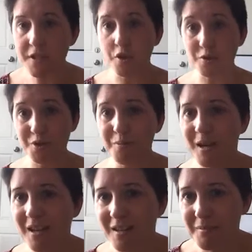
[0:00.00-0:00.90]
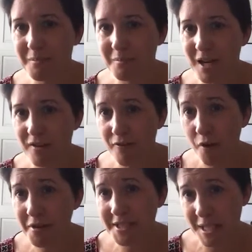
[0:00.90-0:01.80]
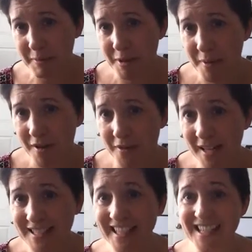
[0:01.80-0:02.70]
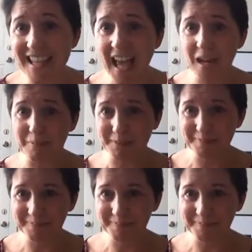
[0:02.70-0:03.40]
goes to my fourth tips about that, getting help.